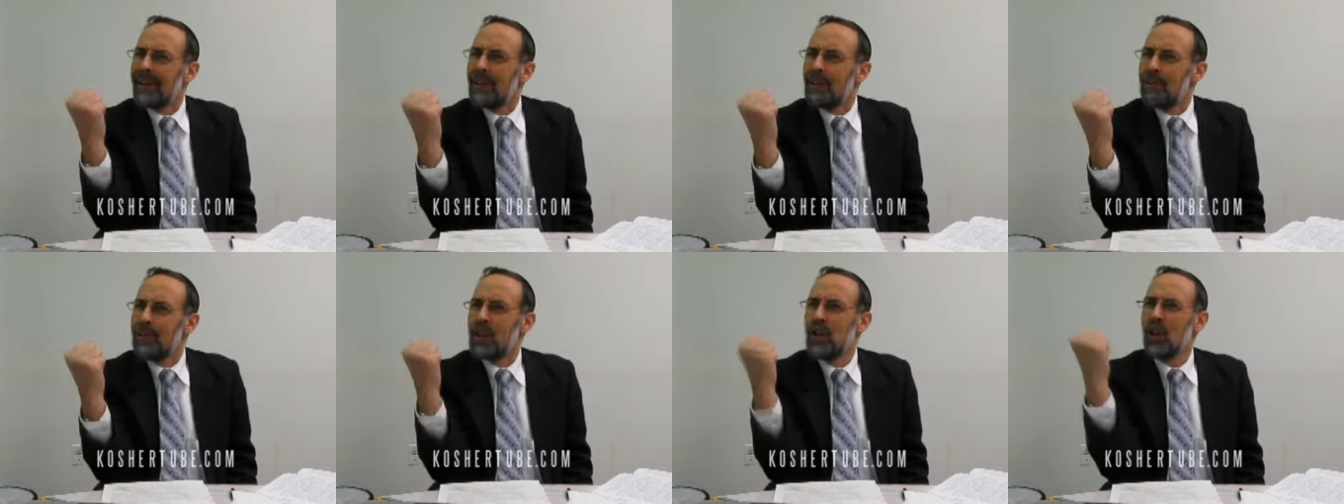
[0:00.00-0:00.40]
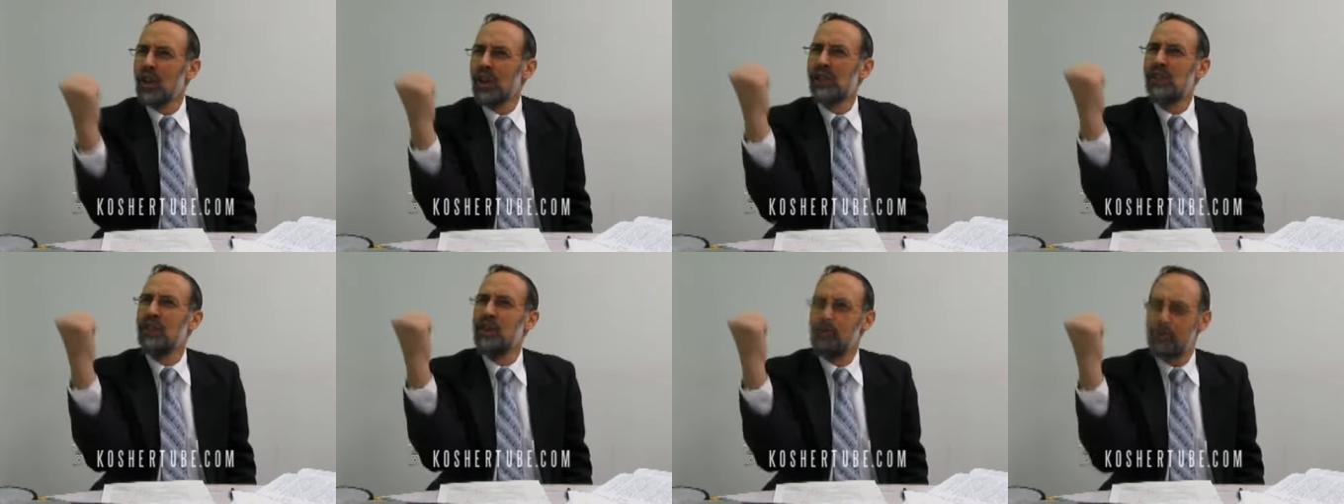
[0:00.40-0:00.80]
because
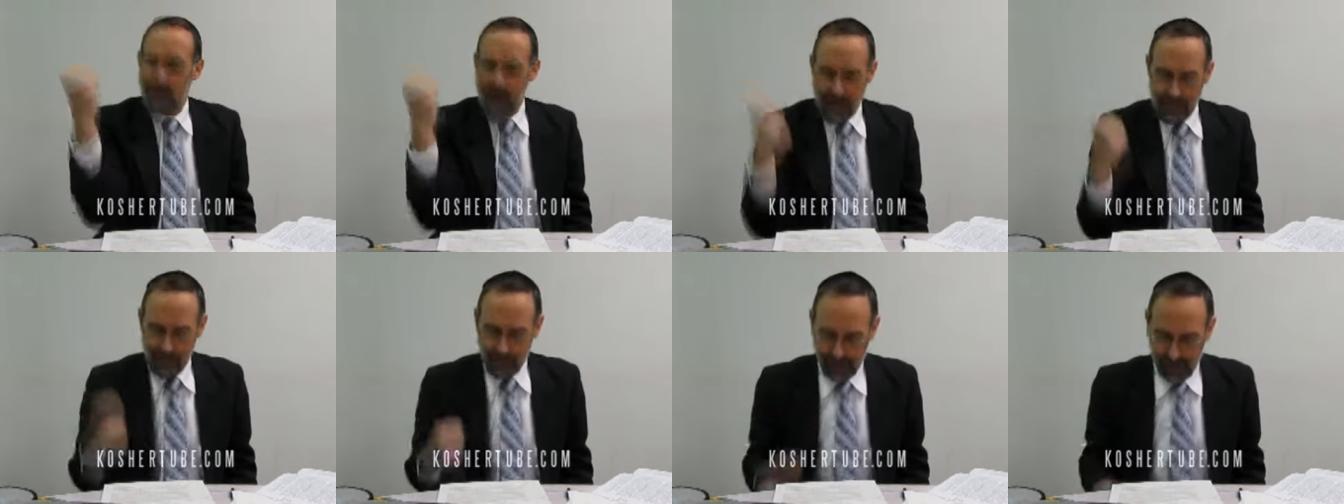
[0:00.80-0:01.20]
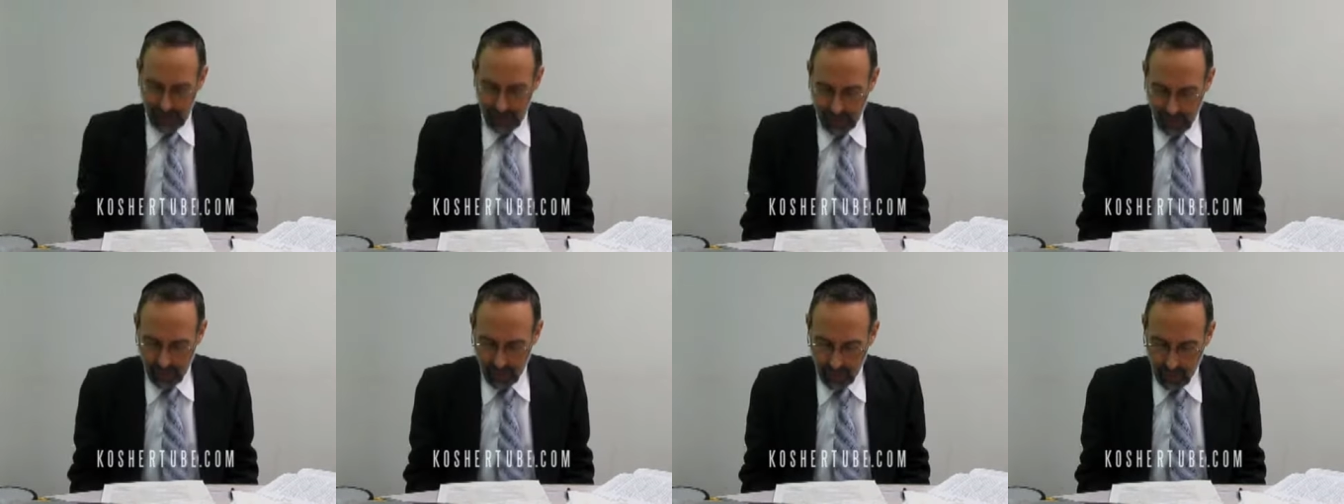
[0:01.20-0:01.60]
of your prophecy.
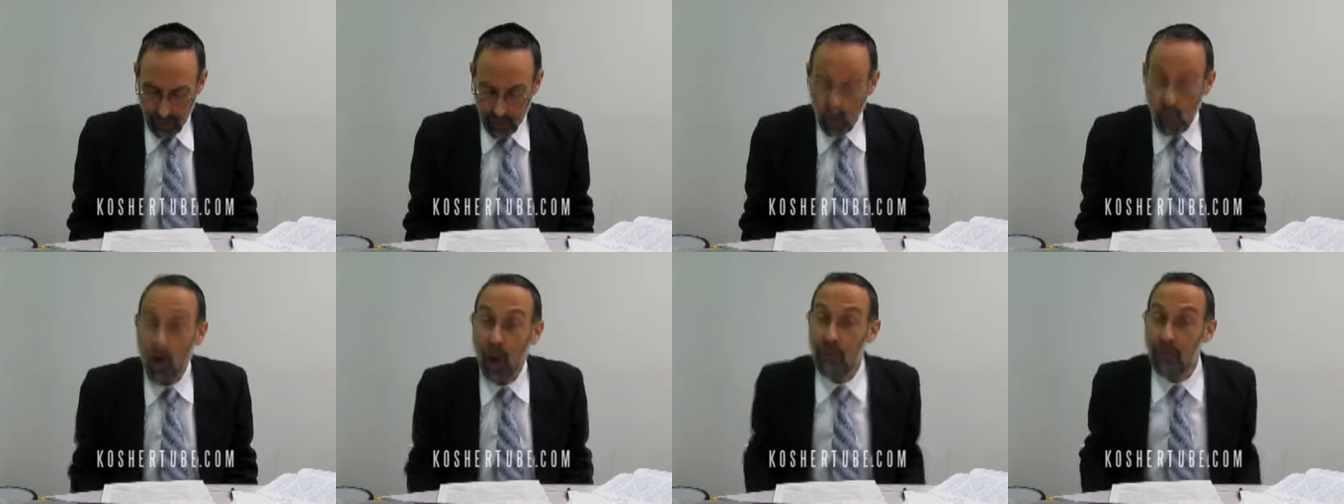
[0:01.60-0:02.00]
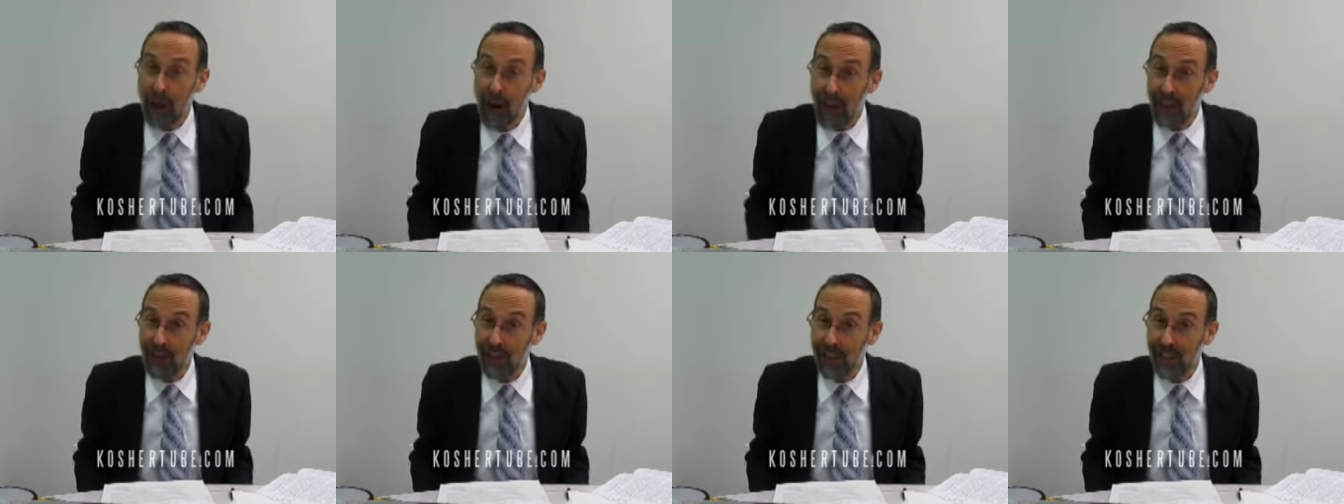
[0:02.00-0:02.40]
What
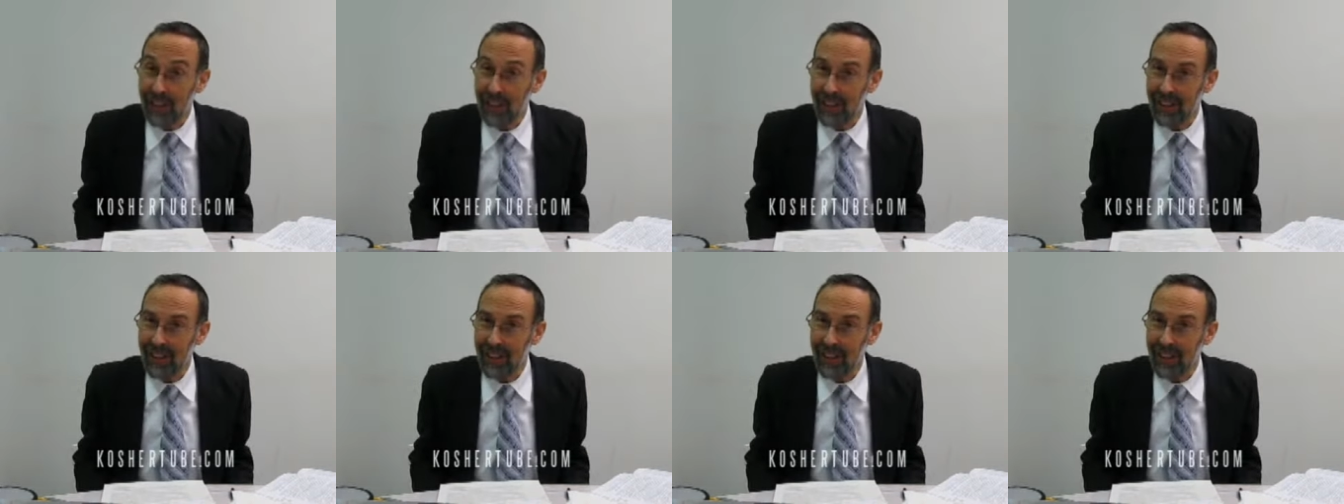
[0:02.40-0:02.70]
prophecy?